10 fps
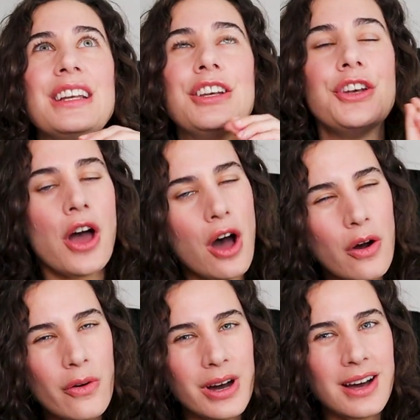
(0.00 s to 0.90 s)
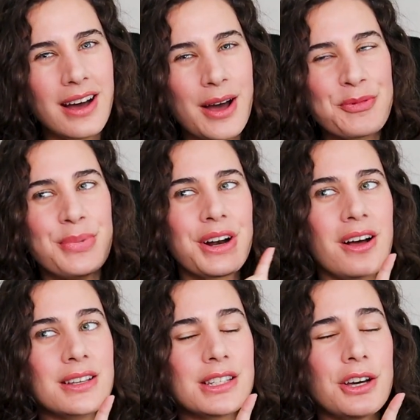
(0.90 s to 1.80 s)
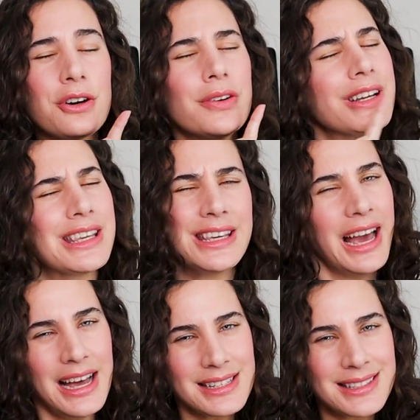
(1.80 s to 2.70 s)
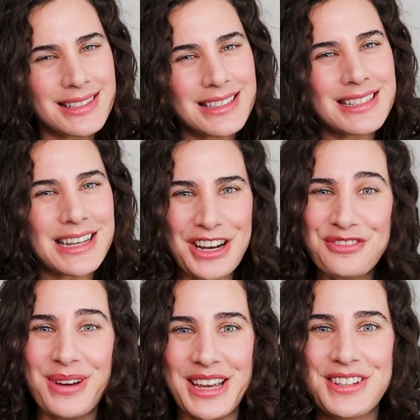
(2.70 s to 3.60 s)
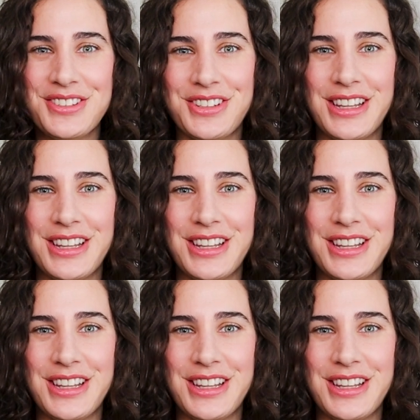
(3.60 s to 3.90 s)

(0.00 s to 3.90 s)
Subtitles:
no, but also yes is kind of my answer to